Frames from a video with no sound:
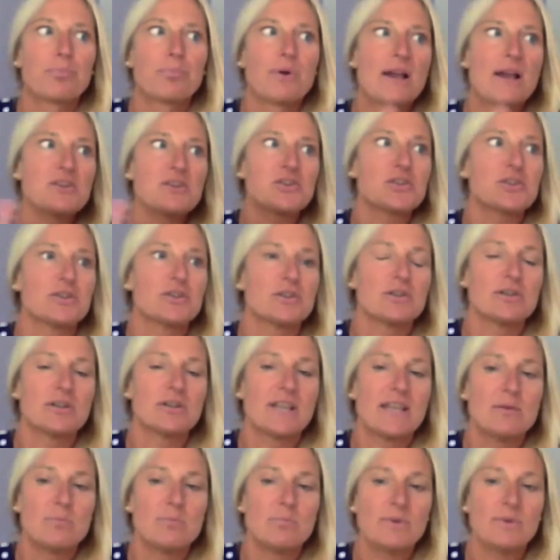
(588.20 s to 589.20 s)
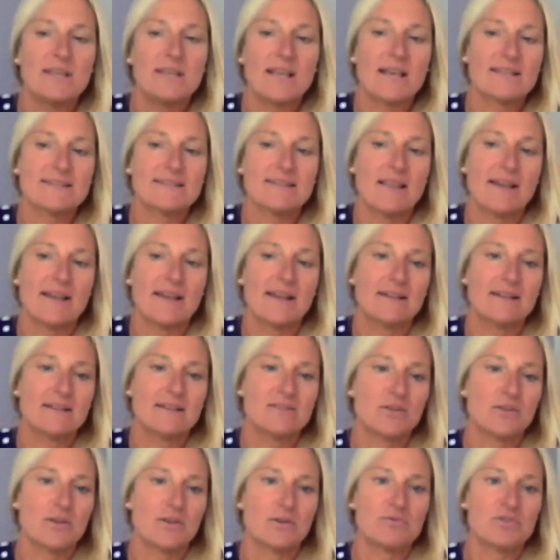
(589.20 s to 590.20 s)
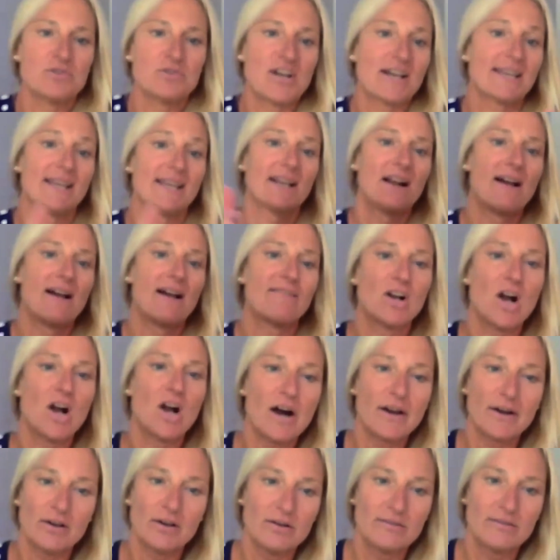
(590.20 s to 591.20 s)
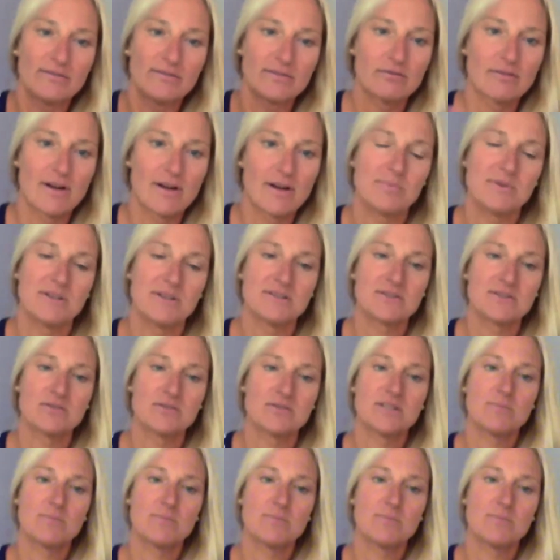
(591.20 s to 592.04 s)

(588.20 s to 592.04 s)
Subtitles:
pressure can be as light as, checking an avocado for ripeness or